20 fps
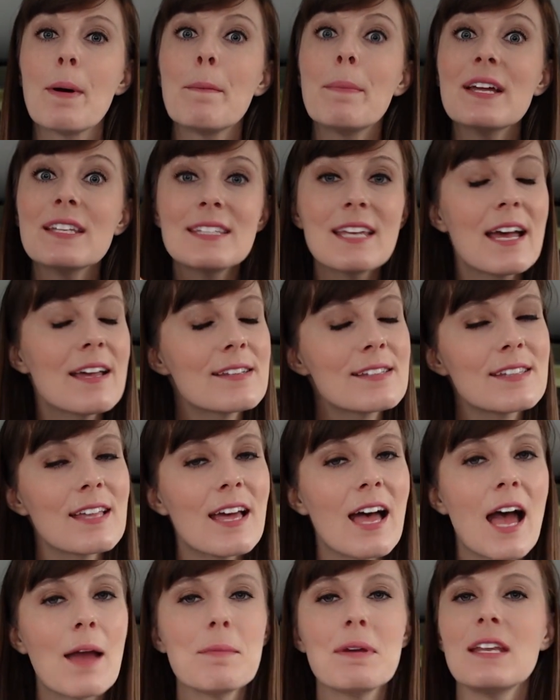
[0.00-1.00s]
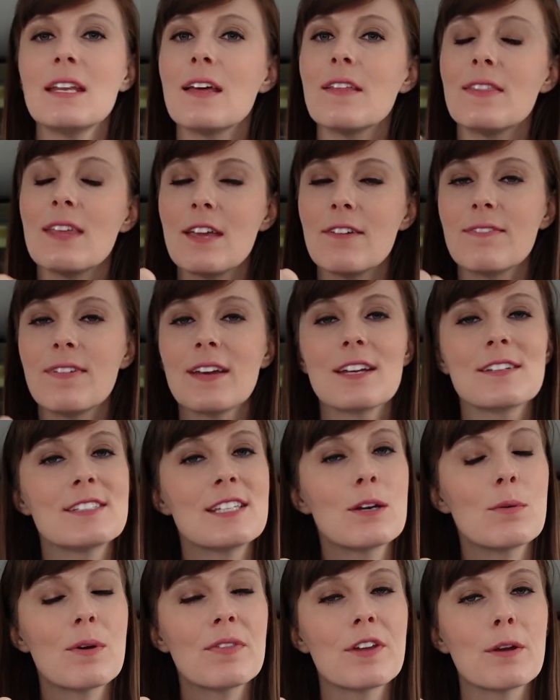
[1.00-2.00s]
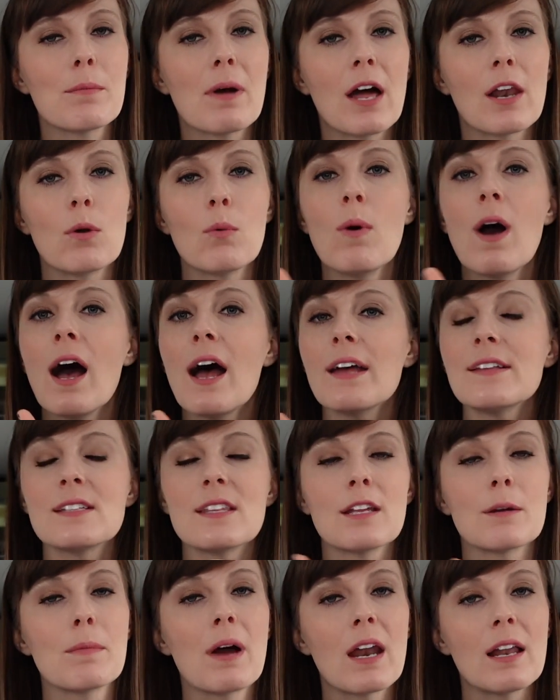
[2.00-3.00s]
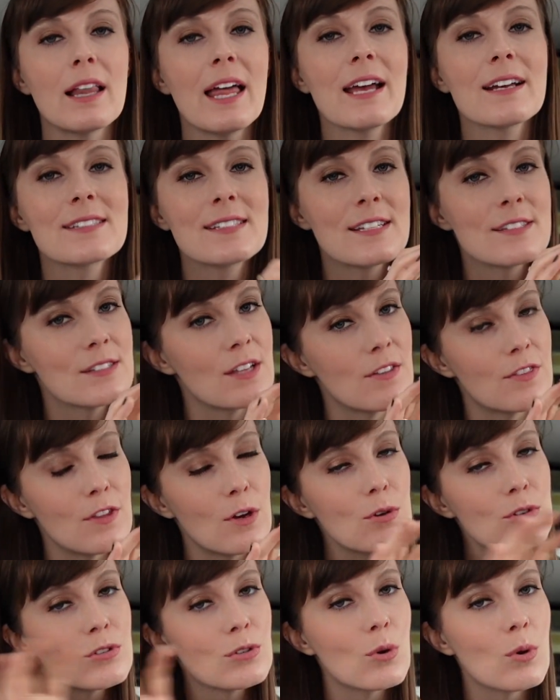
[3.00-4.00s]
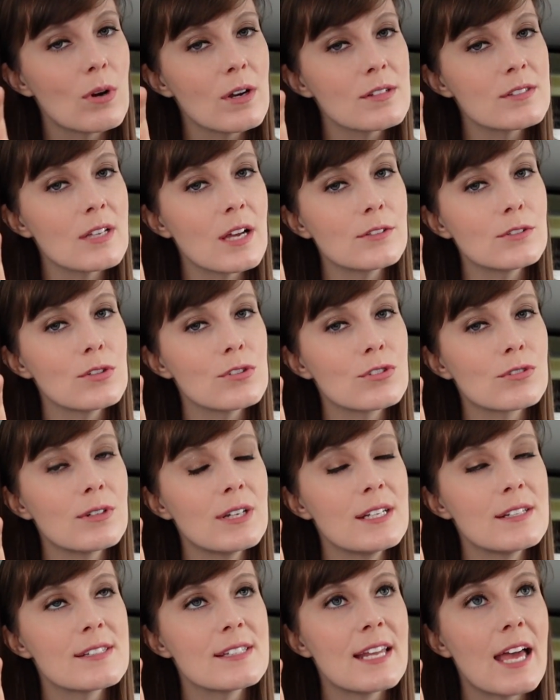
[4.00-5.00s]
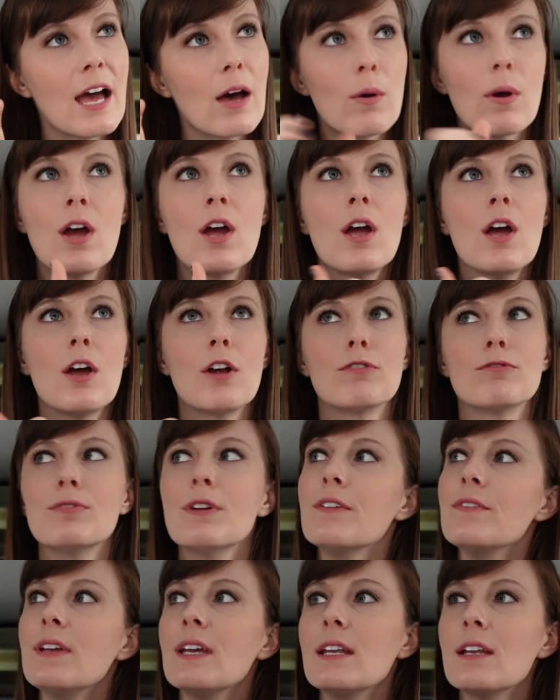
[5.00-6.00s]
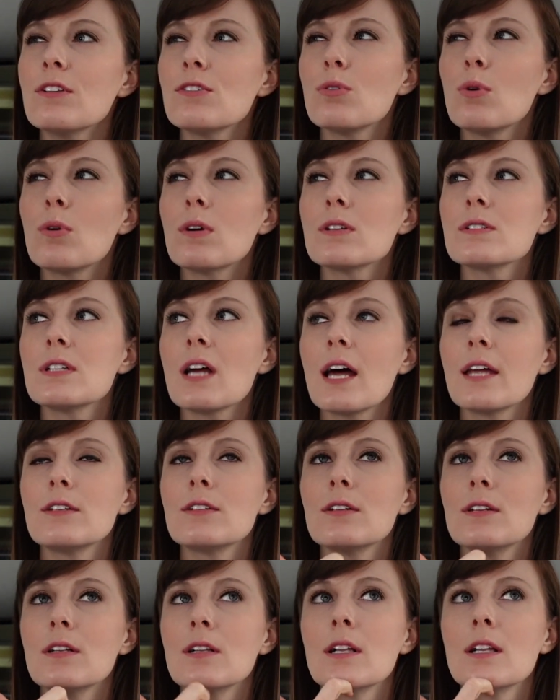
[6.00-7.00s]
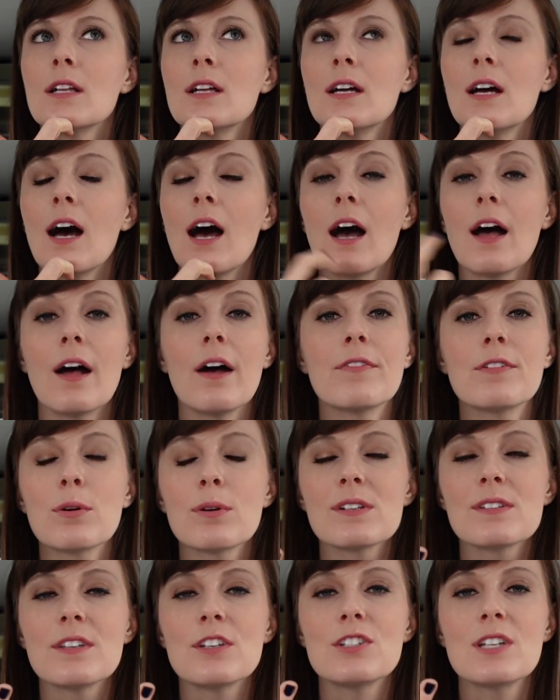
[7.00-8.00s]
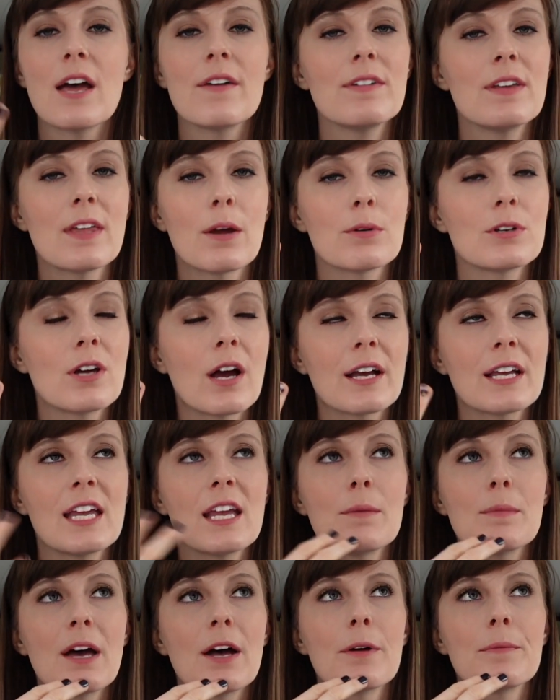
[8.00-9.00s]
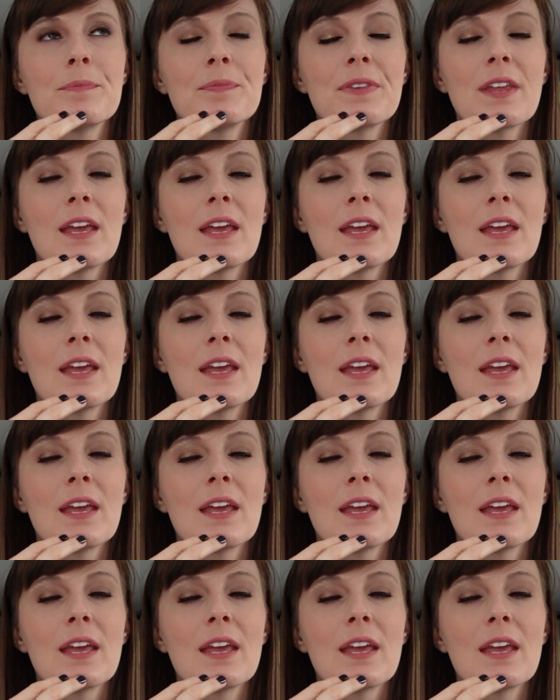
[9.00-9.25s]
But Tesla, I mean, they fixed it with their Model Ys and their Model X's. Those are horizontal screens now. Rivian is horizontal. Of course, the Chevy that we're talking about.